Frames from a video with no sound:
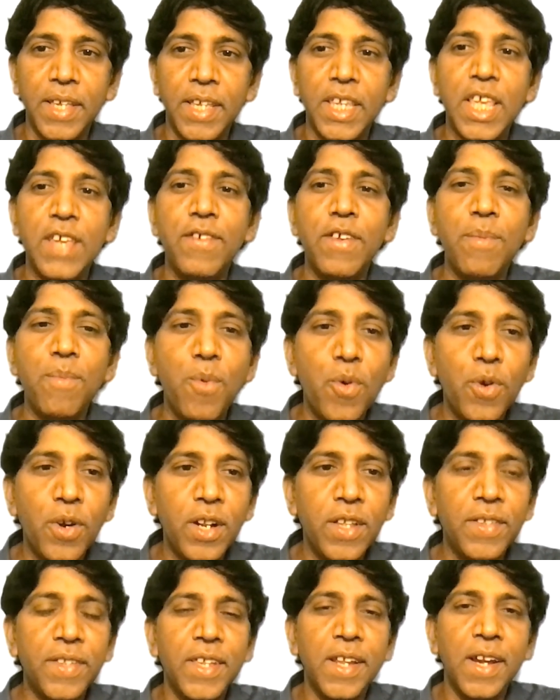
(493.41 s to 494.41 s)
Even more
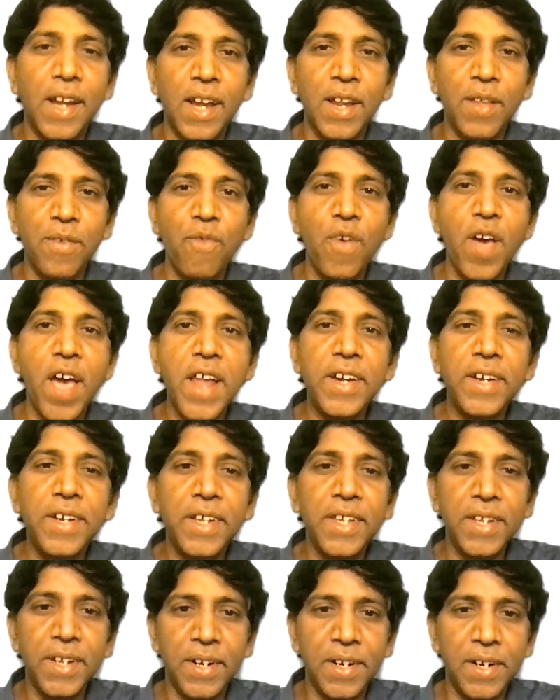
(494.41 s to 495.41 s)
recently, Van
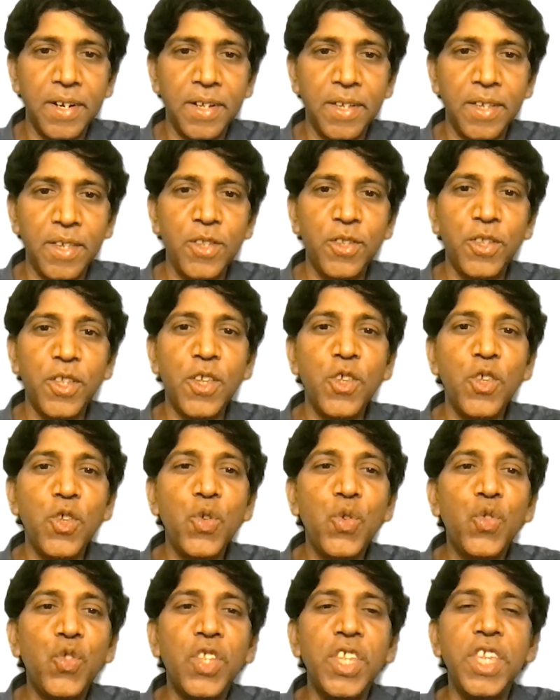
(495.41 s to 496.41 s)
Dyer is saying
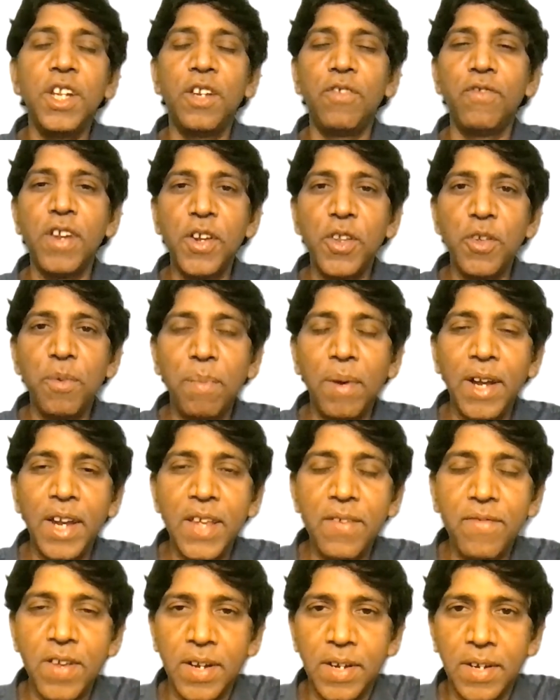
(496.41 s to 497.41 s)
you see it when you
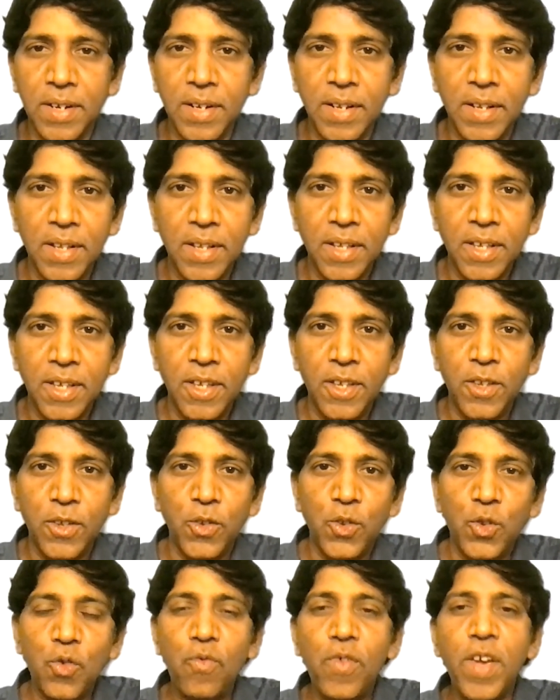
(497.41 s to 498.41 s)
believe it.
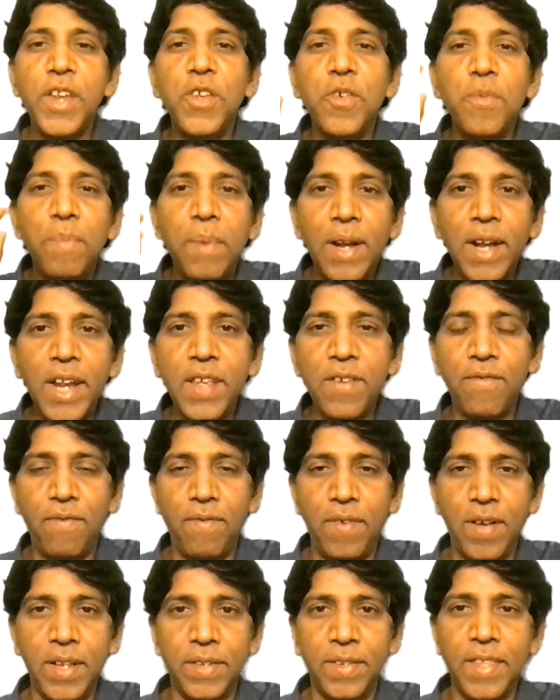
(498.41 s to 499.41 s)
So when you believe
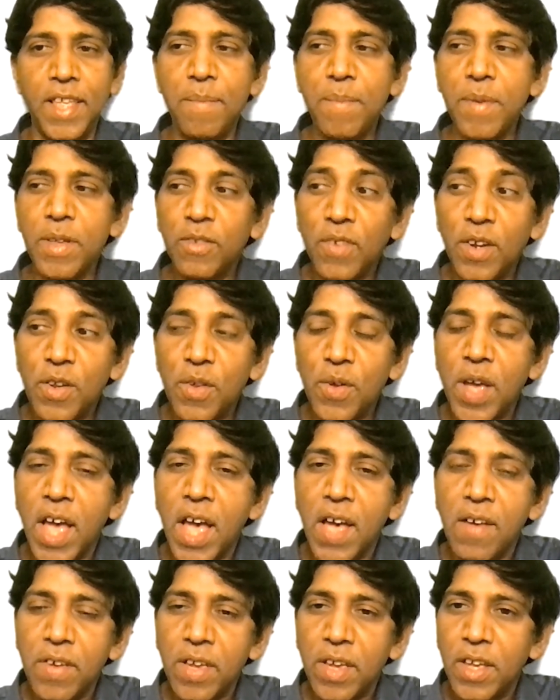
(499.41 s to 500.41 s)
first, that means when you
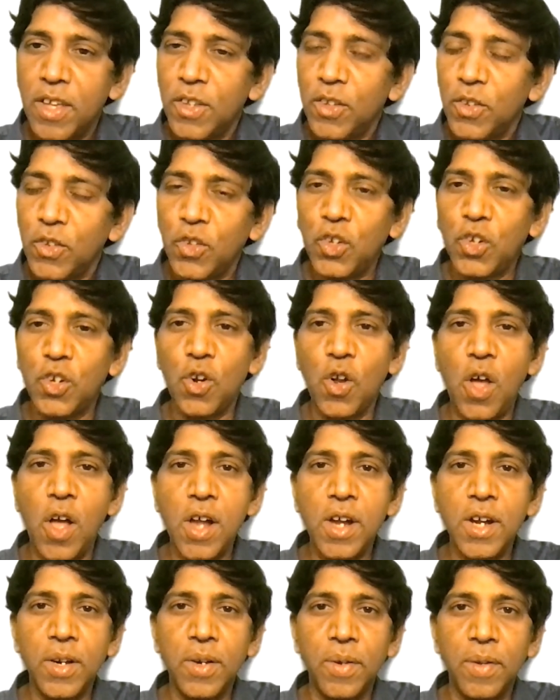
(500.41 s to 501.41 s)
have a
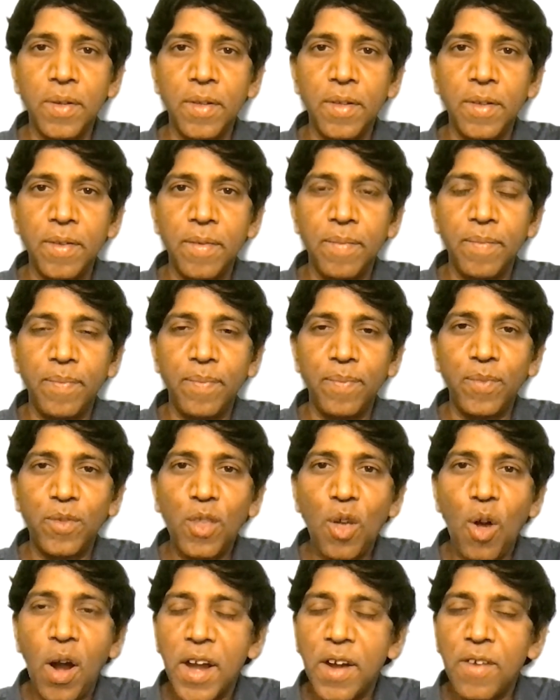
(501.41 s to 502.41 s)
strong
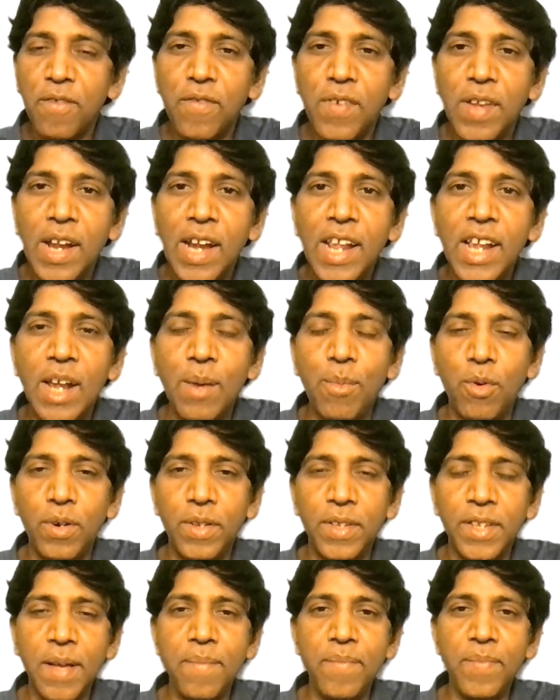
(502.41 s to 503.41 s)
thought and feeling about
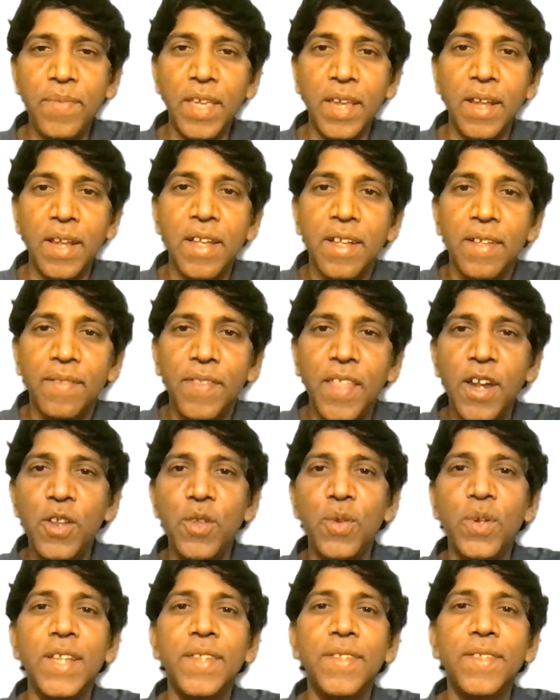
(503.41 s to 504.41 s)
something, then
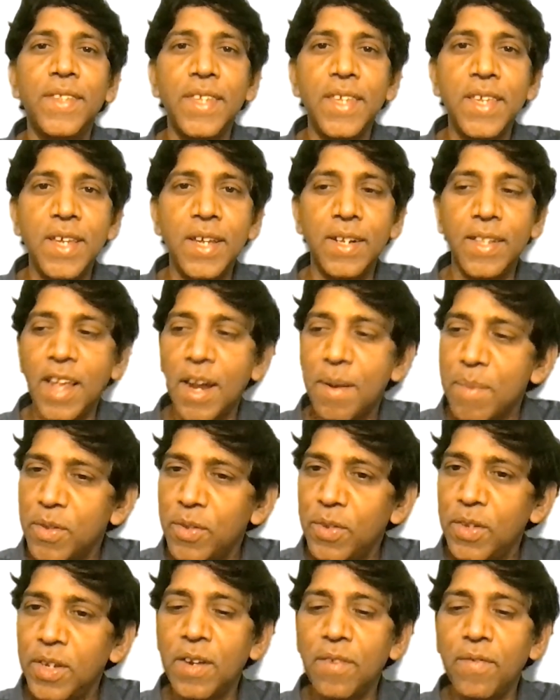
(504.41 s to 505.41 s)
you can see it. That
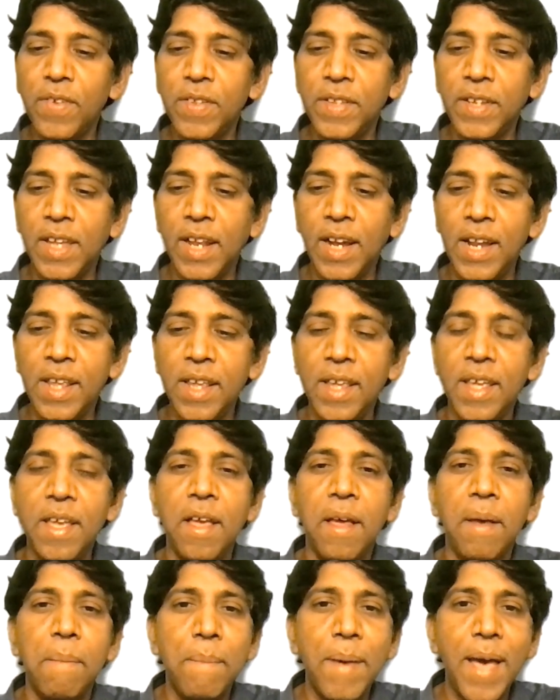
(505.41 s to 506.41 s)
means you can physically
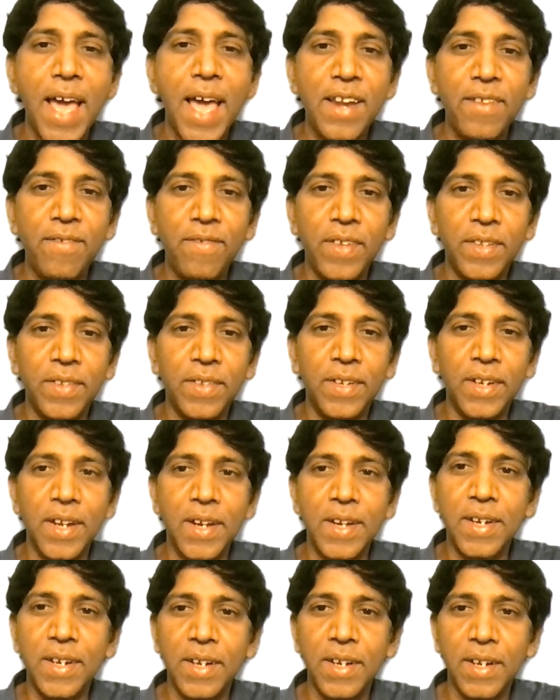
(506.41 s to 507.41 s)
manifest
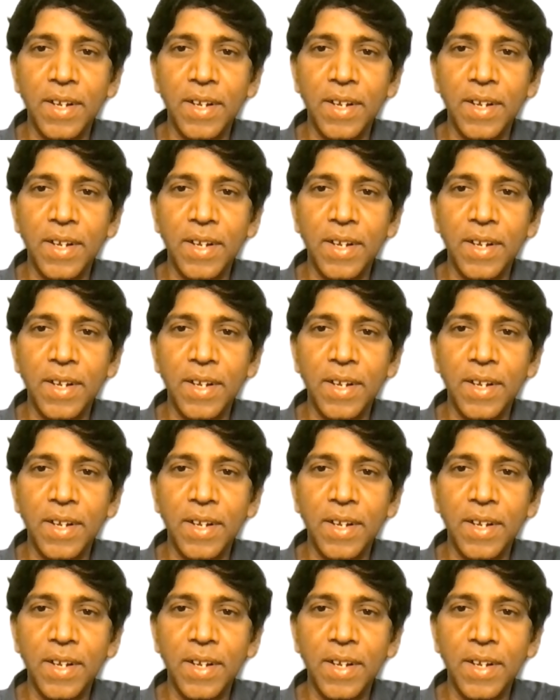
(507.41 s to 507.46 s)
it.